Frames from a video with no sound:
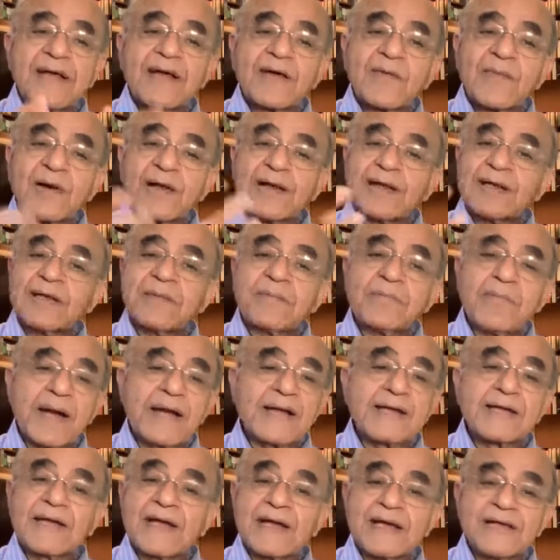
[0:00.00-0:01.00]
Well, in
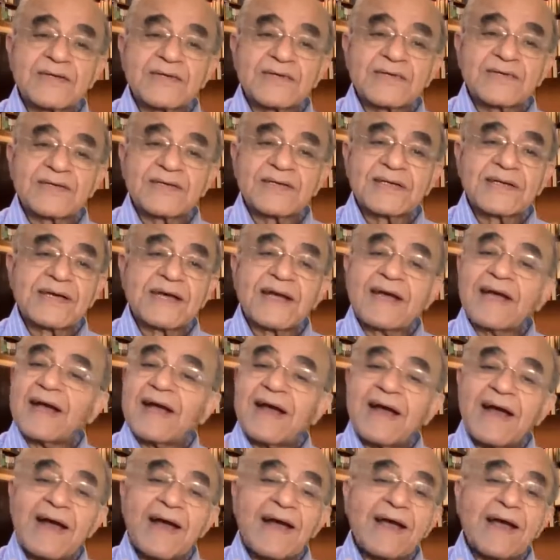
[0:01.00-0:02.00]
my case,
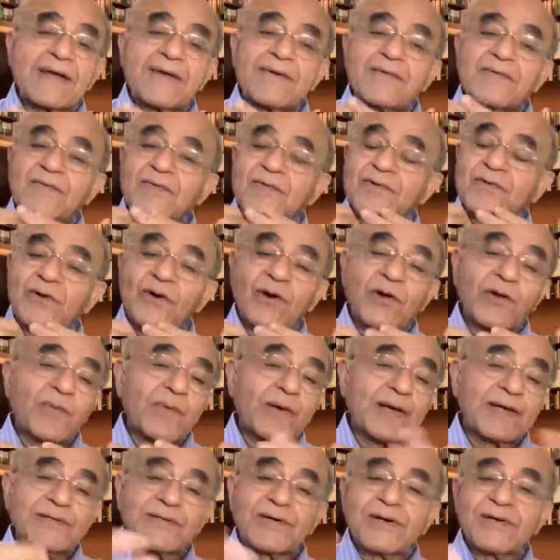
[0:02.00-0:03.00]
I was
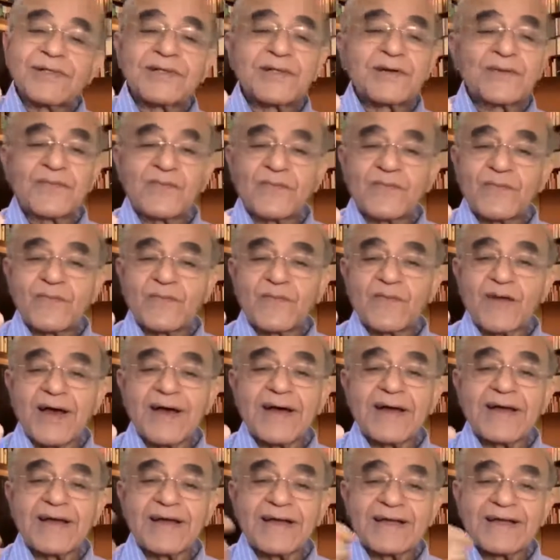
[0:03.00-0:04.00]
always on the
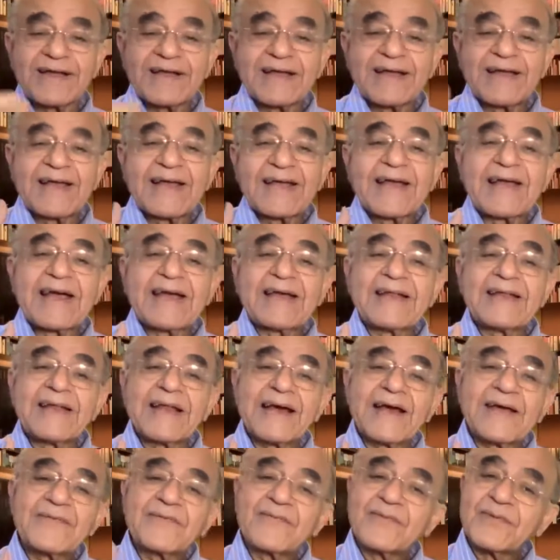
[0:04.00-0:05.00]
fly and
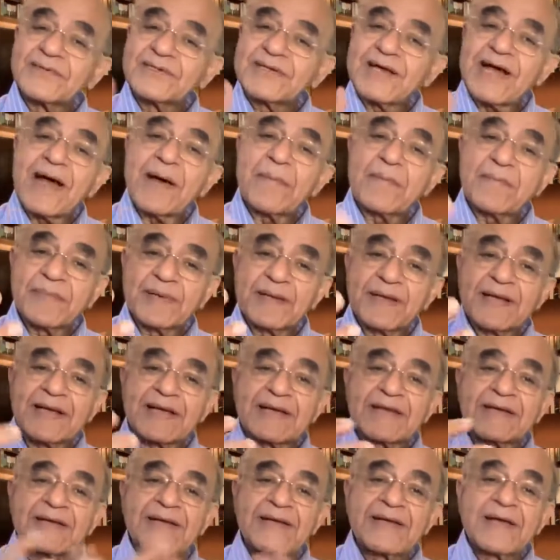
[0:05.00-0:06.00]
life was
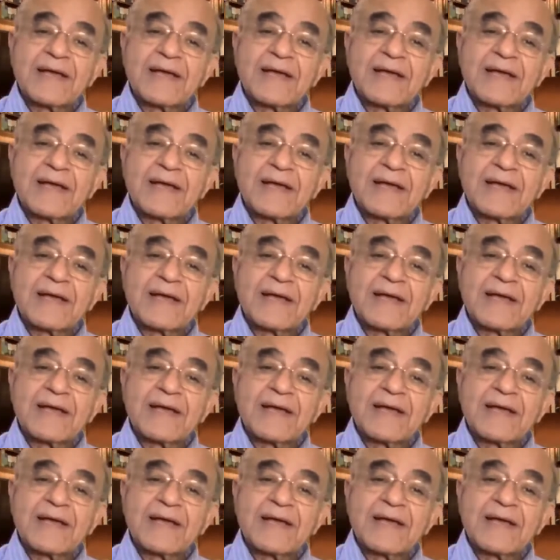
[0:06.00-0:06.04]
happening.